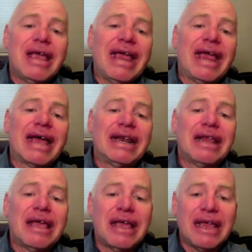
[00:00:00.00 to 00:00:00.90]
And
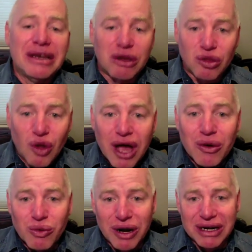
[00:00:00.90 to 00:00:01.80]
in the
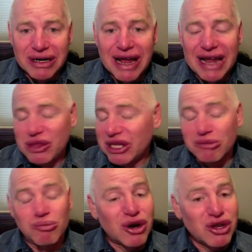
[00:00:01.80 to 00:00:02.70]
long run, I think
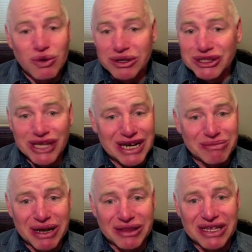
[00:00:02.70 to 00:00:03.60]
the more you understand
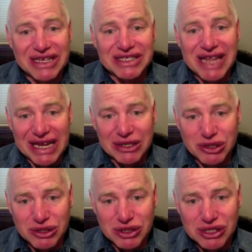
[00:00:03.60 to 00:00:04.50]
about these
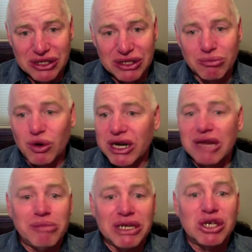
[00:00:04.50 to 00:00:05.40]
dangers, the more
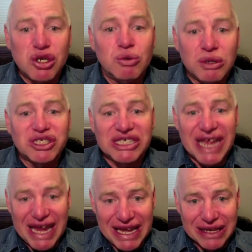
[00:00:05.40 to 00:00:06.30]
committed you will
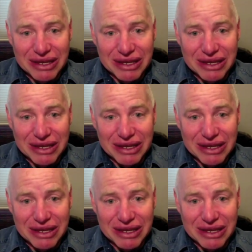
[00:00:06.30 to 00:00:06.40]
stay.